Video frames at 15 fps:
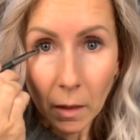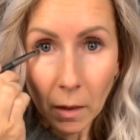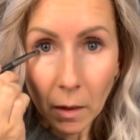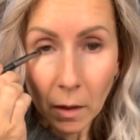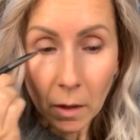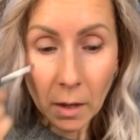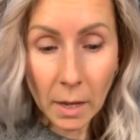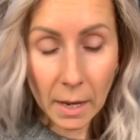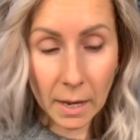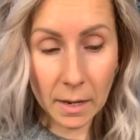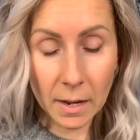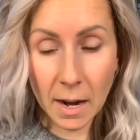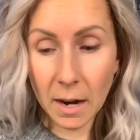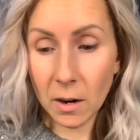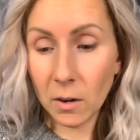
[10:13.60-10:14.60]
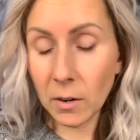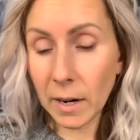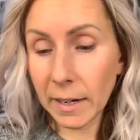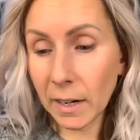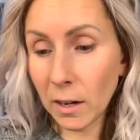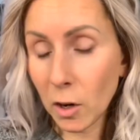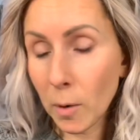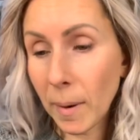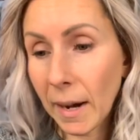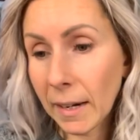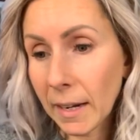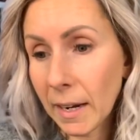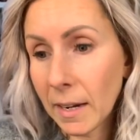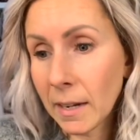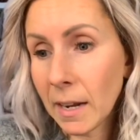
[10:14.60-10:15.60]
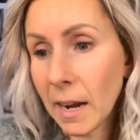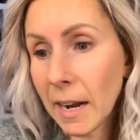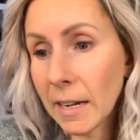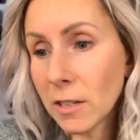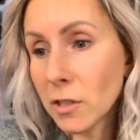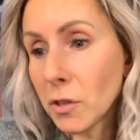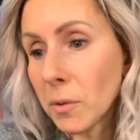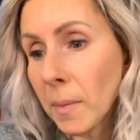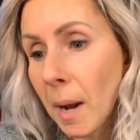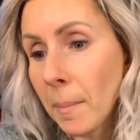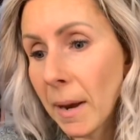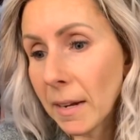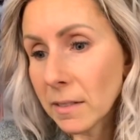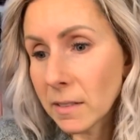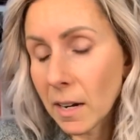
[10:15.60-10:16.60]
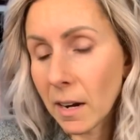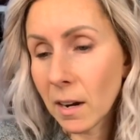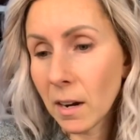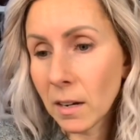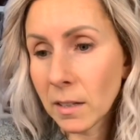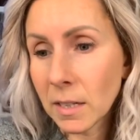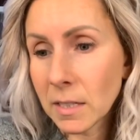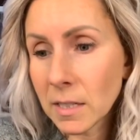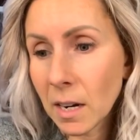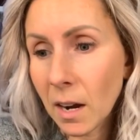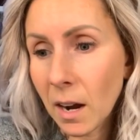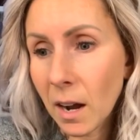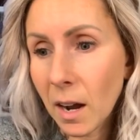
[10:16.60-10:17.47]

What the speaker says: And now I can go back in and do my mascara on the top.